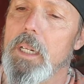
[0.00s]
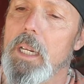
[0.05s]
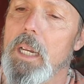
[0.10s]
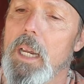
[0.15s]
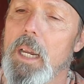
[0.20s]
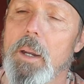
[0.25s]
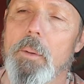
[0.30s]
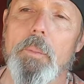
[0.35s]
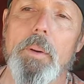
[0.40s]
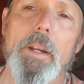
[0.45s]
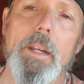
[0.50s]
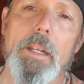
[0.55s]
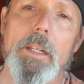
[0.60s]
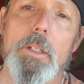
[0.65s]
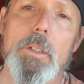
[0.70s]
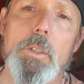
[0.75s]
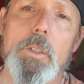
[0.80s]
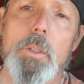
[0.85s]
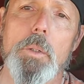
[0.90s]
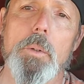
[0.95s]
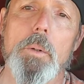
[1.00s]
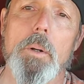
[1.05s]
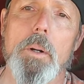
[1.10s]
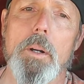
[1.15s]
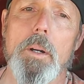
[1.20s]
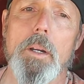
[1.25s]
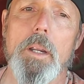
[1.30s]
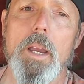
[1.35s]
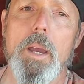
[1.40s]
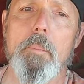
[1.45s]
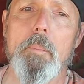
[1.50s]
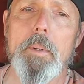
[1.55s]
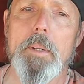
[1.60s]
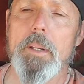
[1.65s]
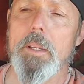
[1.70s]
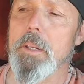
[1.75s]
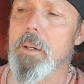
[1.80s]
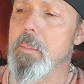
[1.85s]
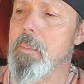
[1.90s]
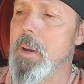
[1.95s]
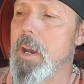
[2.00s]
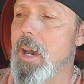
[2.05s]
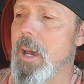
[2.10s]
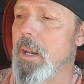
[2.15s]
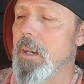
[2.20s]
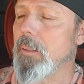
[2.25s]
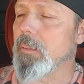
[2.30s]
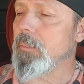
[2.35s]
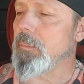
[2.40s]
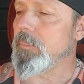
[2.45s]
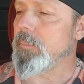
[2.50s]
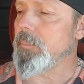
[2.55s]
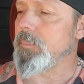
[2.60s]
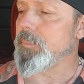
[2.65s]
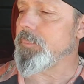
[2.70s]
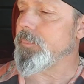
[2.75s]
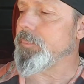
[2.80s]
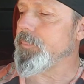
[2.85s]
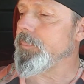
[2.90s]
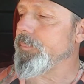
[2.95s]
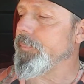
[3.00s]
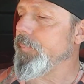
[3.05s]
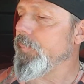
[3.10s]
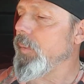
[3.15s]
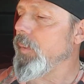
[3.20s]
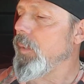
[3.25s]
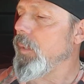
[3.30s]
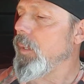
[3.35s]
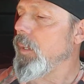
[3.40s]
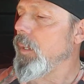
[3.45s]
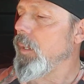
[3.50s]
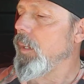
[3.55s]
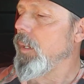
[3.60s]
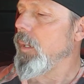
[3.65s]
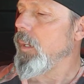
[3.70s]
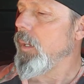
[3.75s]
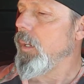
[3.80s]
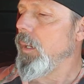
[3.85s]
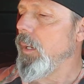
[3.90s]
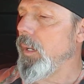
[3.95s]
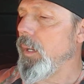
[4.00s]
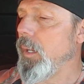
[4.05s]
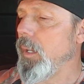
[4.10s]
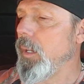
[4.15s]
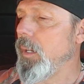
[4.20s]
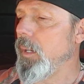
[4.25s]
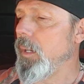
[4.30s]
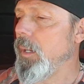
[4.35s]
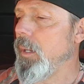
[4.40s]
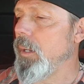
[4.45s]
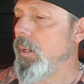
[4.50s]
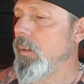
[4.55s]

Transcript: I went in the store and got me another bottle, and